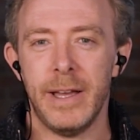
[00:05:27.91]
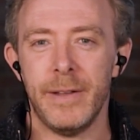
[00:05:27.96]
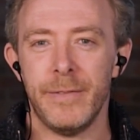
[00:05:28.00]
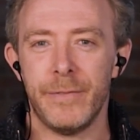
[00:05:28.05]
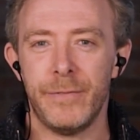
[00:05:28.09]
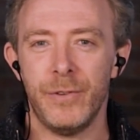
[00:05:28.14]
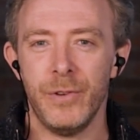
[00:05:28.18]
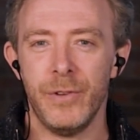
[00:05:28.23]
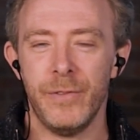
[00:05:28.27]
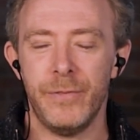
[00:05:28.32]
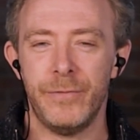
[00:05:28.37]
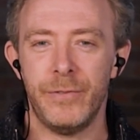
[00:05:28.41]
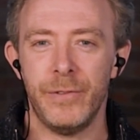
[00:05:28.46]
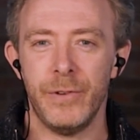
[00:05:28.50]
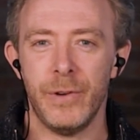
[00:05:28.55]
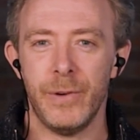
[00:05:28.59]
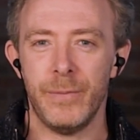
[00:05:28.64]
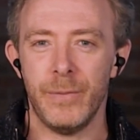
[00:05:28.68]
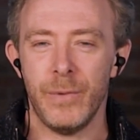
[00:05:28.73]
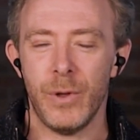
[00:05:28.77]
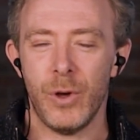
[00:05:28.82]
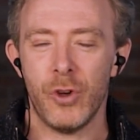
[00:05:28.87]

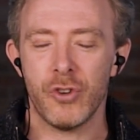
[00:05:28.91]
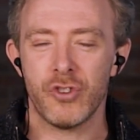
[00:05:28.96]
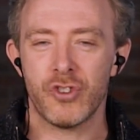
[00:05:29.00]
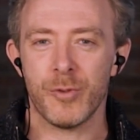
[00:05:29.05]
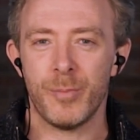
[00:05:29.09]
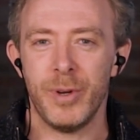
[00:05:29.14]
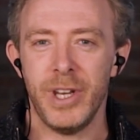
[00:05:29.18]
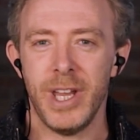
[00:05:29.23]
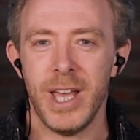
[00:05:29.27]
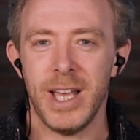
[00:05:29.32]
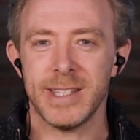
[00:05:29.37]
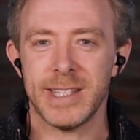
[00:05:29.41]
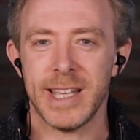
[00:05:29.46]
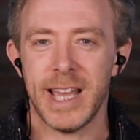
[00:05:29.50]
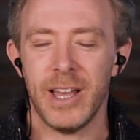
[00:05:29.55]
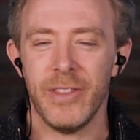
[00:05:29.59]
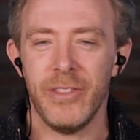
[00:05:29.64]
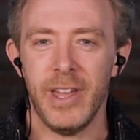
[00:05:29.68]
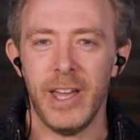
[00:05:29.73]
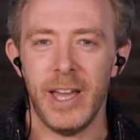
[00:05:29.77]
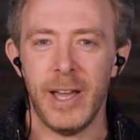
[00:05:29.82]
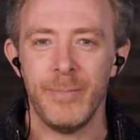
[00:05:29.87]
for entrepreneurs
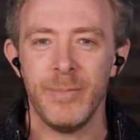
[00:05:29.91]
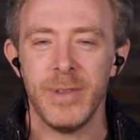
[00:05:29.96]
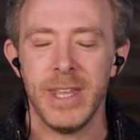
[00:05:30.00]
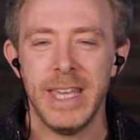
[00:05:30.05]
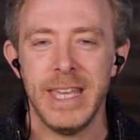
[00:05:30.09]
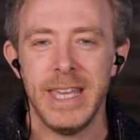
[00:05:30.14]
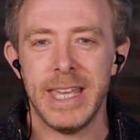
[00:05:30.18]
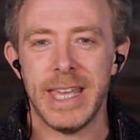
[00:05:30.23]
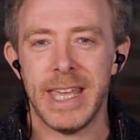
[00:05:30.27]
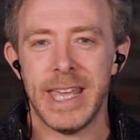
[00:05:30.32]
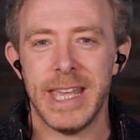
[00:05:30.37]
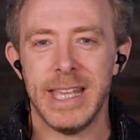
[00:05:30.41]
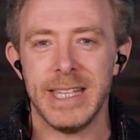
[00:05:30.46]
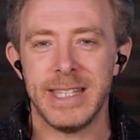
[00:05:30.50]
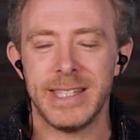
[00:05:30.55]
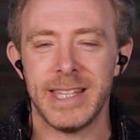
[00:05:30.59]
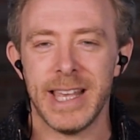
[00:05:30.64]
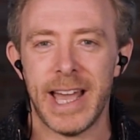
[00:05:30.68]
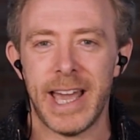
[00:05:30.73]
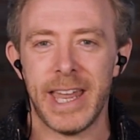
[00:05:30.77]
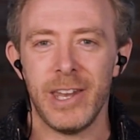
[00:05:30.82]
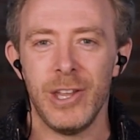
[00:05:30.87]
out there is
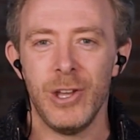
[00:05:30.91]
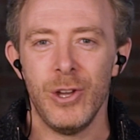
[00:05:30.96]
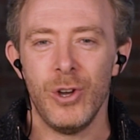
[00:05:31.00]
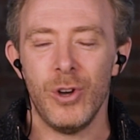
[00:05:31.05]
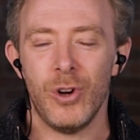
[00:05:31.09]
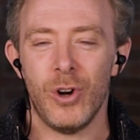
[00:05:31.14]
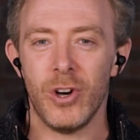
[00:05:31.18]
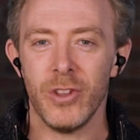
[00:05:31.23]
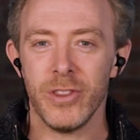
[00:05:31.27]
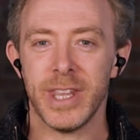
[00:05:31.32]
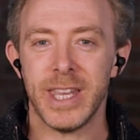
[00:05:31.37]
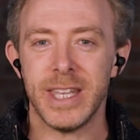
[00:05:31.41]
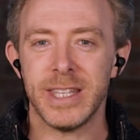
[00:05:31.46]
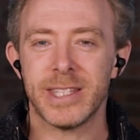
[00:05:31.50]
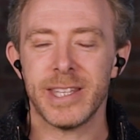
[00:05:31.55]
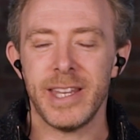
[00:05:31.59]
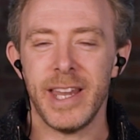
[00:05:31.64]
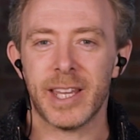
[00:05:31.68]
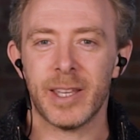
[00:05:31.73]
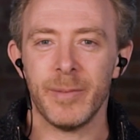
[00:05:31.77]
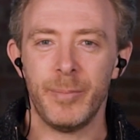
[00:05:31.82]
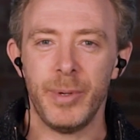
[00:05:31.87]
that on the
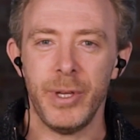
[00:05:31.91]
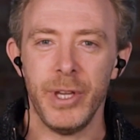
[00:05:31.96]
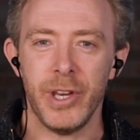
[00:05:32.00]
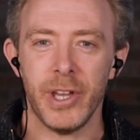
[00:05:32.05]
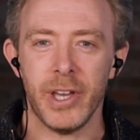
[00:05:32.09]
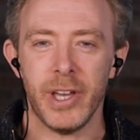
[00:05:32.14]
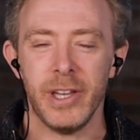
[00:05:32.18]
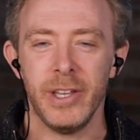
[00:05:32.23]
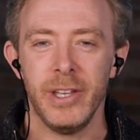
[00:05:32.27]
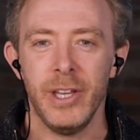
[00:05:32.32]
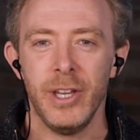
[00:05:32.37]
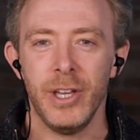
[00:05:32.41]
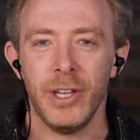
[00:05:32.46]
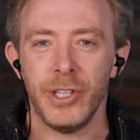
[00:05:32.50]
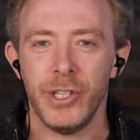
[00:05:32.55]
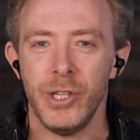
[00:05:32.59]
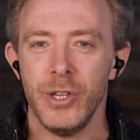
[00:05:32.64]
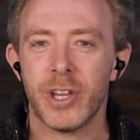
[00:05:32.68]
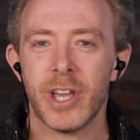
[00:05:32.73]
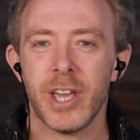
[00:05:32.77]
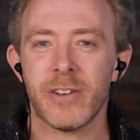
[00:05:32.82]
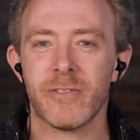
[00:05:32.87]
internet computer,
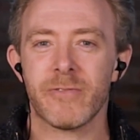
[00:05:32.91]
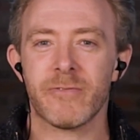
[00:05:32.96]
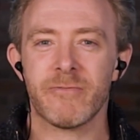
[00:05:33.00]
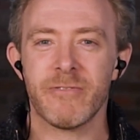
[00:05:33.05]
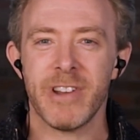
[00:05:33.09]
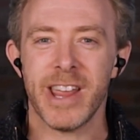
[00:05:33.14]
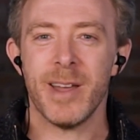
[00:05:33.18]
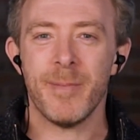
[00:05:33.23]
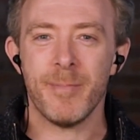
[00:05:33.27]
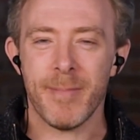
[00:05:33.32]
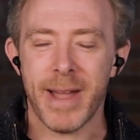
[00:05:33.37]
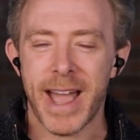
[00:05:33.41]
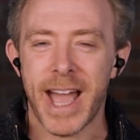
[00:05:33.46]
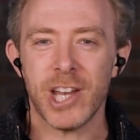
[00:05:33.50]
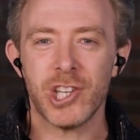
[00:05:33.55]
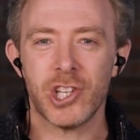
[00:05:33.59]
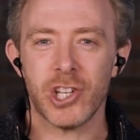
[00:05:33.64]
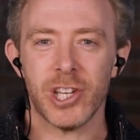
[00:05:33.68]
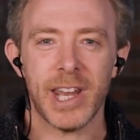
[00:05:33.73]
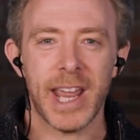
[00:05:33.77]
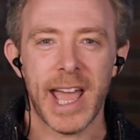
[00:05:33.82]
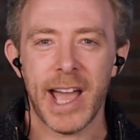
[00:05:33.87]
you can
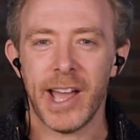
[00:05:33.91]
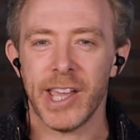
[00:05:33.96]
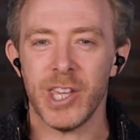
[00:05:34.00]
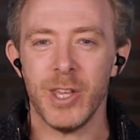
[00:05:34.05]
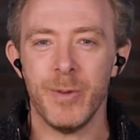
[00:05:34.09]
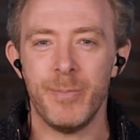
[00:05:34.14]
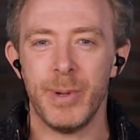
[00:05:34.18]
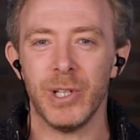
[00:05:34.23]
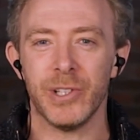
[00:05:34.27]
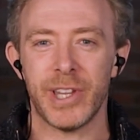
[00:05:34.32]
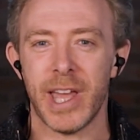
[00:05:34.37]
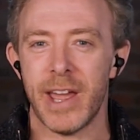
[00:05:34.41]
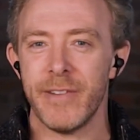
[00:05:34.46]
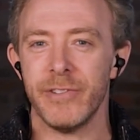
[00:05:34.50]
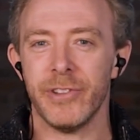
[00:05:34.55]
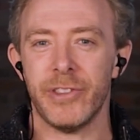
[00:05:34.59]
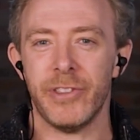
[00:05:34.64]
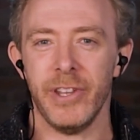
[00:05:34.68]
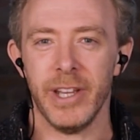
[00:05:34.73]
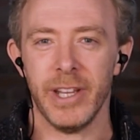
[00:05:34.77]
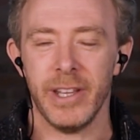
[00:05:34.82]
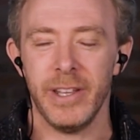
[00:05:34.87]
reimagine how you build
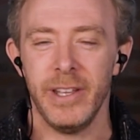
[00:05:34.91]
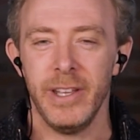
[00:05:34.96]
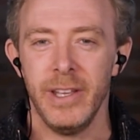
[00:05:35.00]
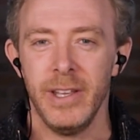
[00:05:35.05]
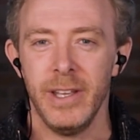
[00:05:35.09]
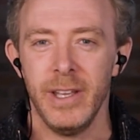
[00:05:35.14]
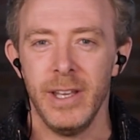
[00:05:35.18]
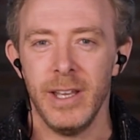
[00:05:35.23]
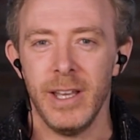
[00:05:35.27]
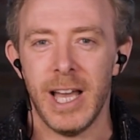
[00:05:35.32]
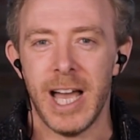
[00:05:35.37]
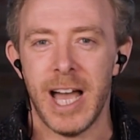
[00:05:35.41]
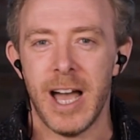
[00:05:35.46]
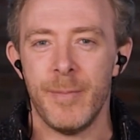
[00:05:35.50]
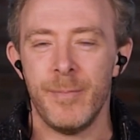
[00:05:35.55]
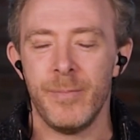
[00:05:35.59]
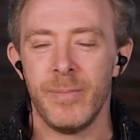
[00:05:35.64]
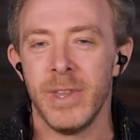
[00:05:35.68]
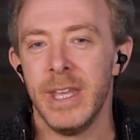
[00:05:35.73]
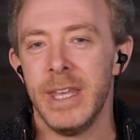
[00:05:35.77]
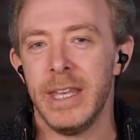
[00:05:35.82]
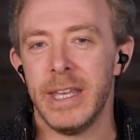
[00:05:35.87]
everything.
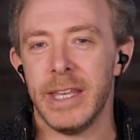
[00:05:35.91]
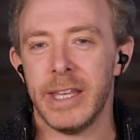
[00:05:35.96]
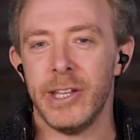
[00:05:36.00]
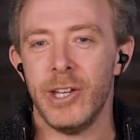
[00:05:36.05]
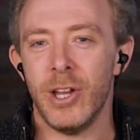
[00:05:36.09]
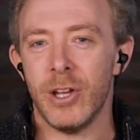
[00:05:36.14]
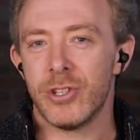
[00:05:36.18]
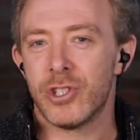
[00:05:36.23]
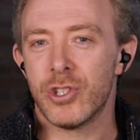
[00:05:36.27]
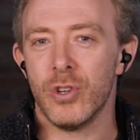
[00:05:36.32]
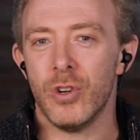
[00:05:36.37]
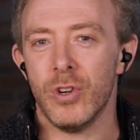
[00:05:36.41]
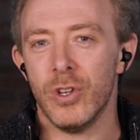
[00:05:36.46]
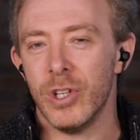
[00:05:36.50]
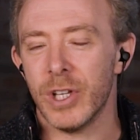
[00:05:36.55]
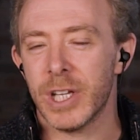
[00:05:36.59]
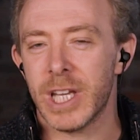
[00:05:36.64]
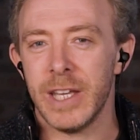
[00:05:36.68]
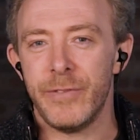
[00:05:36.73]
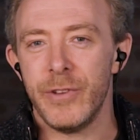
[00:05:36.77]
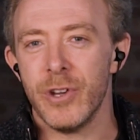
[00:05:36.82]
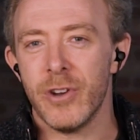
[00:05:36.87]
Sure,
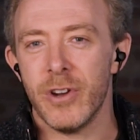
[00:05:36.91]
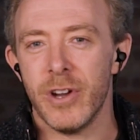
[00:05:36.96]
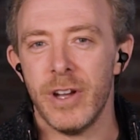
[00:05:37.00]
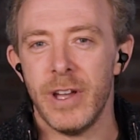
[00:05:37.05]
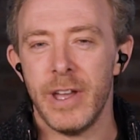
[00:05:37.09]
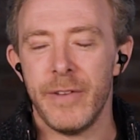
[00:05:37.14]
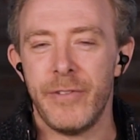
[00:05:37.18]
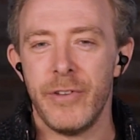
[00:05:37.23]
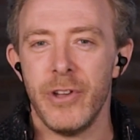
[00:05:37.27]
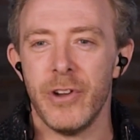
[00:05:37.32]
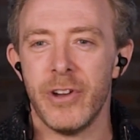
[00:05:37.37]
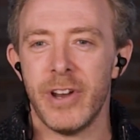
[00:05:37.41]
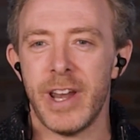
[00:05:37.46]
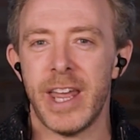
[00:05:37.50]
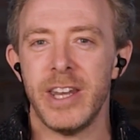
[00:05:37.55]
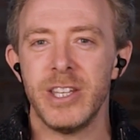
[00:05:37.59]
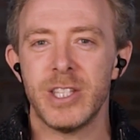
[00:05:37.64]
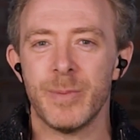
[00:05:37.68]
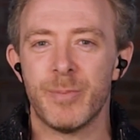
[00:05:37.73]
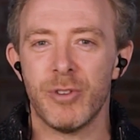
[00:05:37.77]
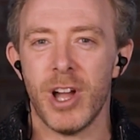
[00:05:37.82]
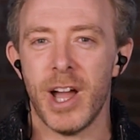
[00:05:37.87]
look, if you're an
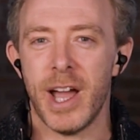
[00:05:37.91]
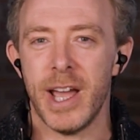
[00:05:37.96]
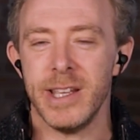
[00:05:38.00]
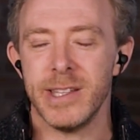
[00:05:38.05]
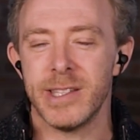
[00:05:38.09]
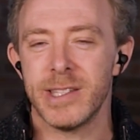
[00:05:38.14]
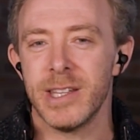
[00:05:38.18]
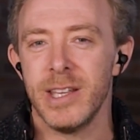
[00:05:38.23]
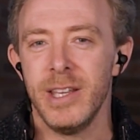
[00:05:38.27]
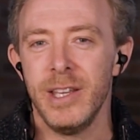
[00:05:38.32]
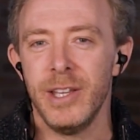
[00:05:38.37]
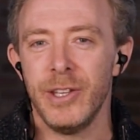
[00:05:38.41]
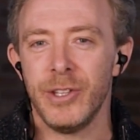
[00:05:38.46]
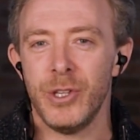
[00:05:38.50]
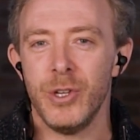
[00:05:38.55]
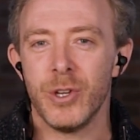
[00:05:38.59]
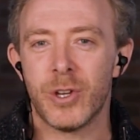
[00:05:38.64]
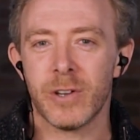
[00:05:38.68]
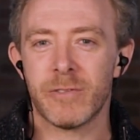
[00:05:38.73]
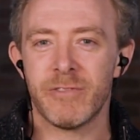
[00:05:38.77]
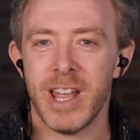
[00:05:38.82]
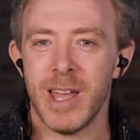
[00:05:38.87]
enterprise, you
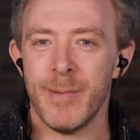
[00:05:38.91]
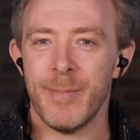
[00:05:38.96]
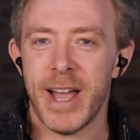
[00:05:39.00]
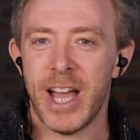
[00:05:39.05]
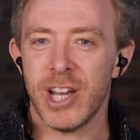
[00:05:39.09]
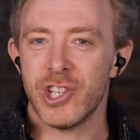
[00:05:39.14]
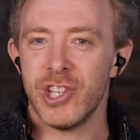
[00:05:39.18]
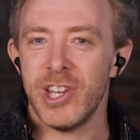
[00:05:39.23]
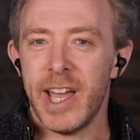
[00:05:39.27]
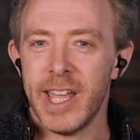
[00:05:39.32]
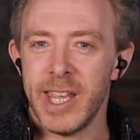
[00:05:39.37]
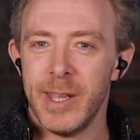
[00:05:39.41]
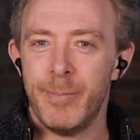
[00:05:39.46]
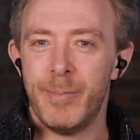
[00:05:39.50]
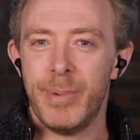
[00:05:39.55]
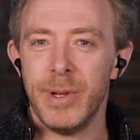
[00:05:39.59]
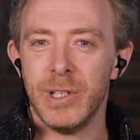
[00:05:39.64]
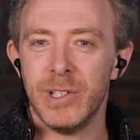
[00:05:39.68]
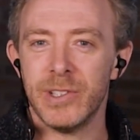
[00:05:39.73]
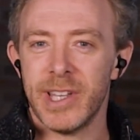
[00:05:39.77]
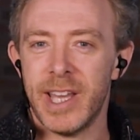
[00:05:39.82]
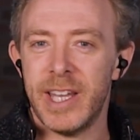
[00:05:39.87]
can reimagine how you
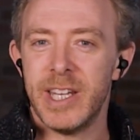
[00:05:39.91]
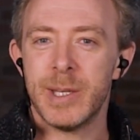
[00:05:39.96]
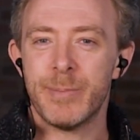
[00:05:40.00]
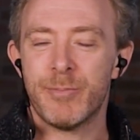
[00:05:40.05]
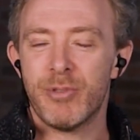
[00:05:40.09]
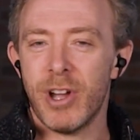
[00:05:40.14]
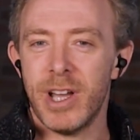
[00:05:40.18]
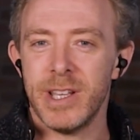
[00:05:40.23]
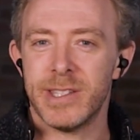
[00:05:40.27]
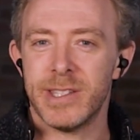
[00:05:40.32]
build enterprise